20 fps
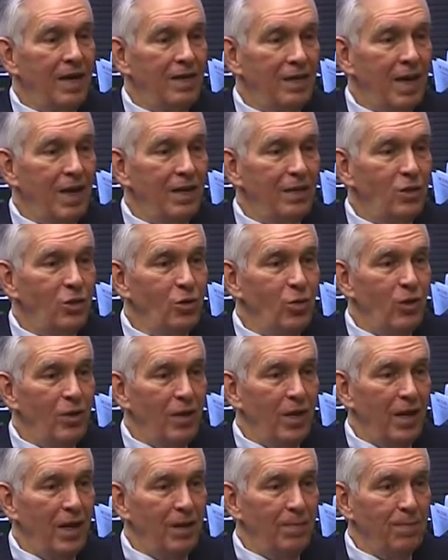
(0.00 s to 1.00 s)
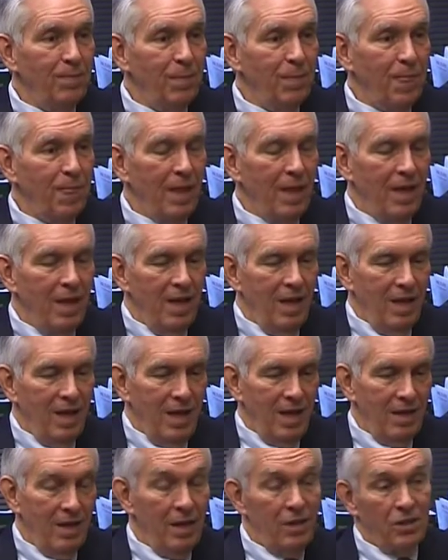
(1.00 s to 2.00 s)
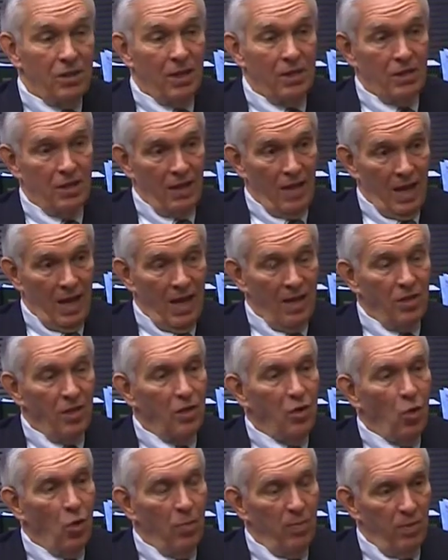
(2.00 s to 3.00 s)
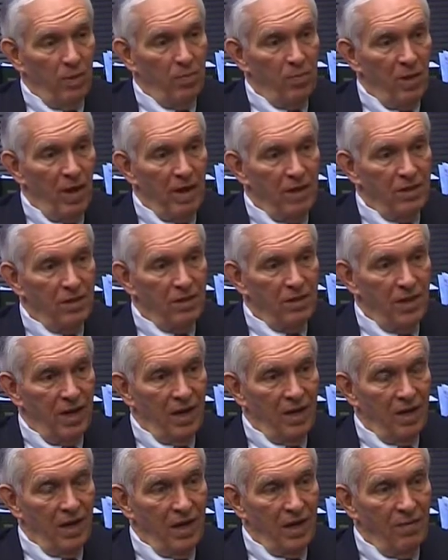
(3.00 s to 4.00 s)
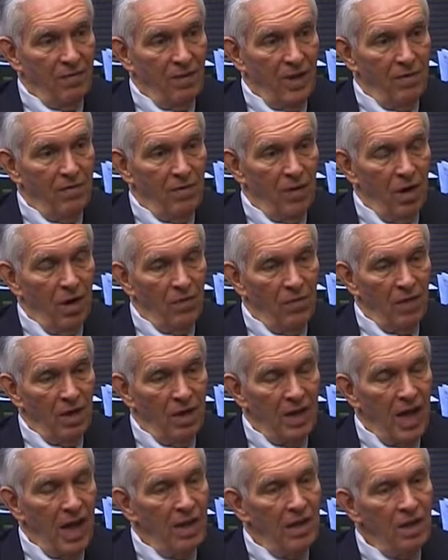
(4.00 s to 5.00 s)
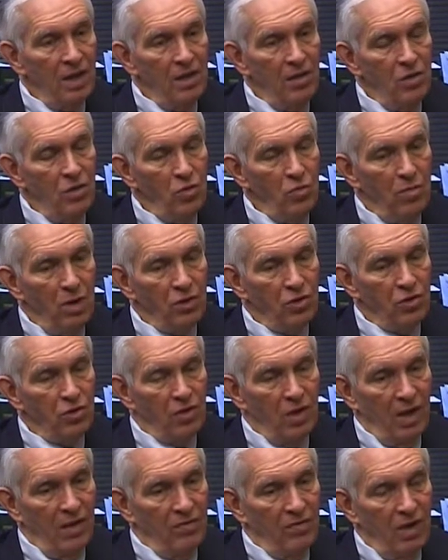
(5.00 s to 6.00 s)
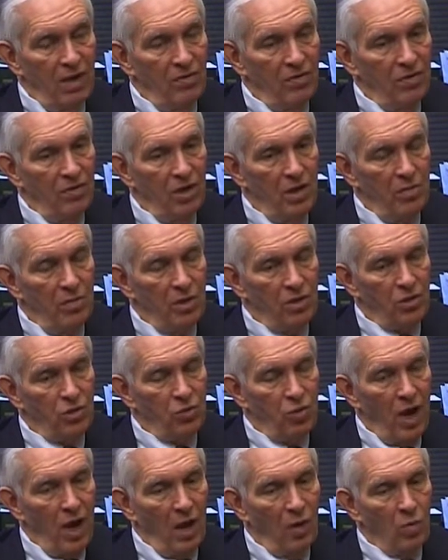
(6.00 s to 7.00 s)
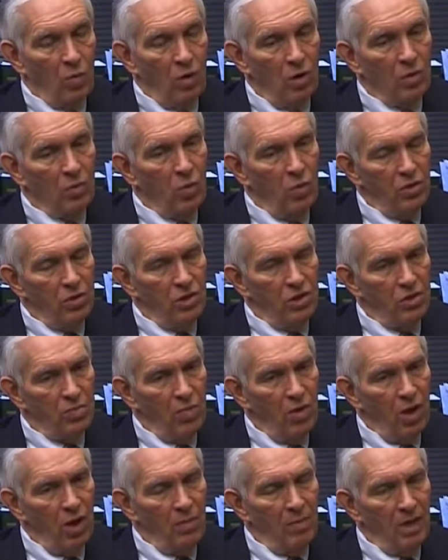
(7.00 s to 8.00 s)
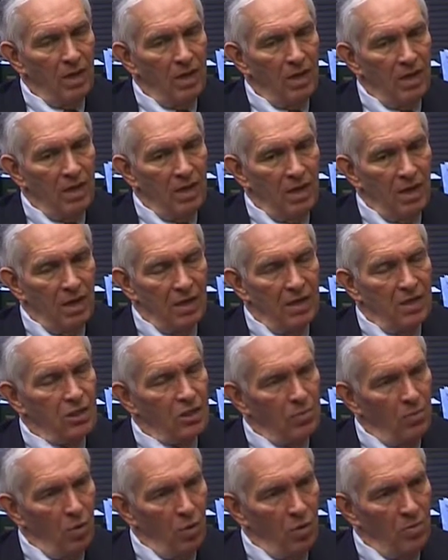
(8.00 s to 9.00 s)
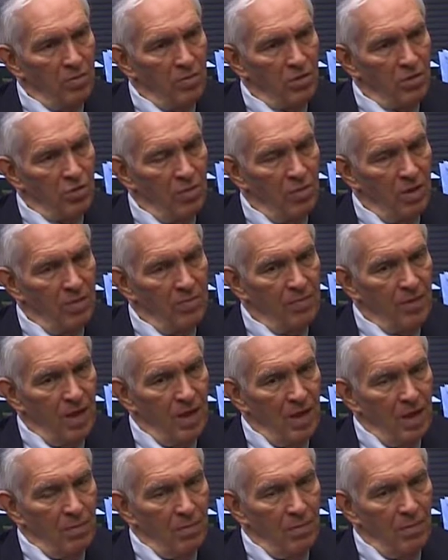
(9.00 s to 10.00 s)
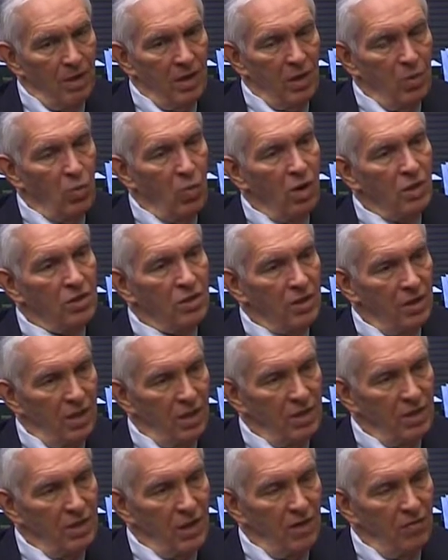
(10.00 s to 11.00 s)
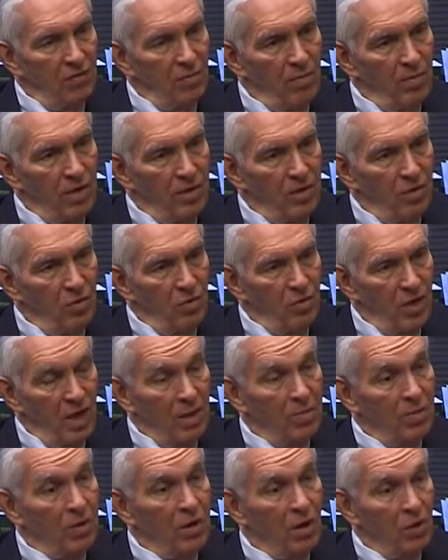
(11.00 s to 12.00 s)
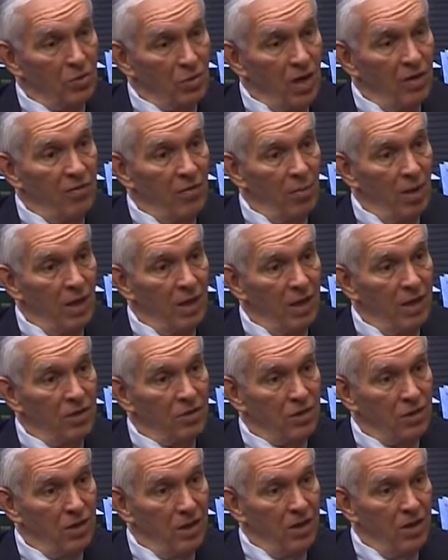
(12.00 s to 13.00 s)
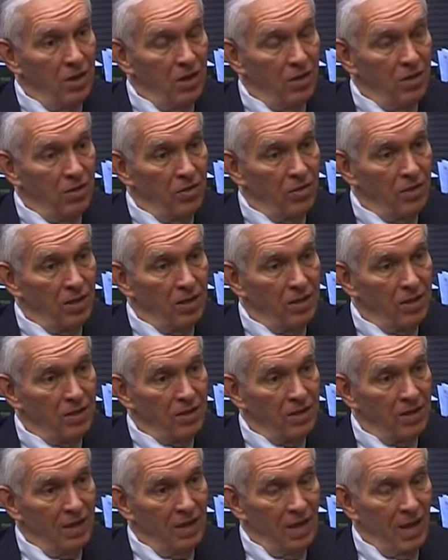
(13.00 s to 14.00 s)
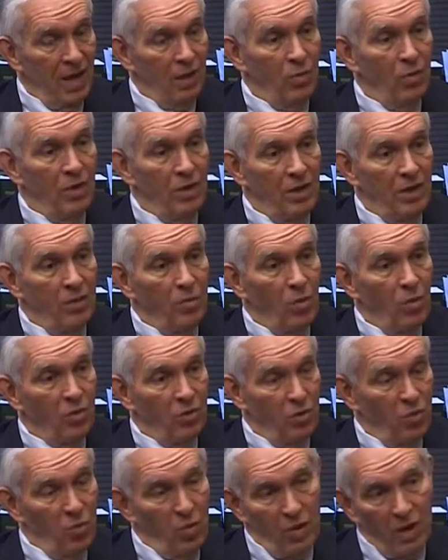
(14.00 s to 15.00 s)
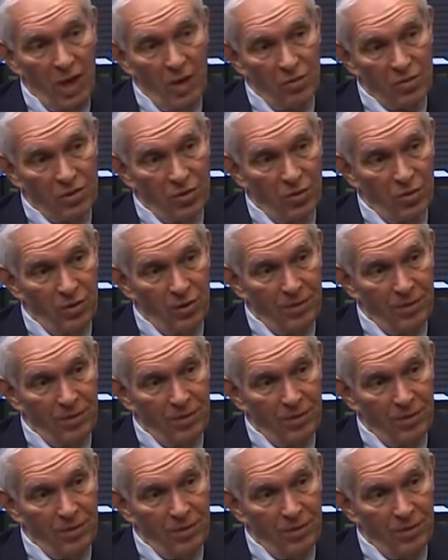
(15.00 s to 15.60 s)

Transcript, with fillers: enjoyed that. And then, as I said, I had the corporate practice that I got involved in. I didn't do much, I've never done much trial work, which is probably a disappointment to me. But it wasn't necessary for me to do that because everybody else did the other things and really didn't want to do what I was doing.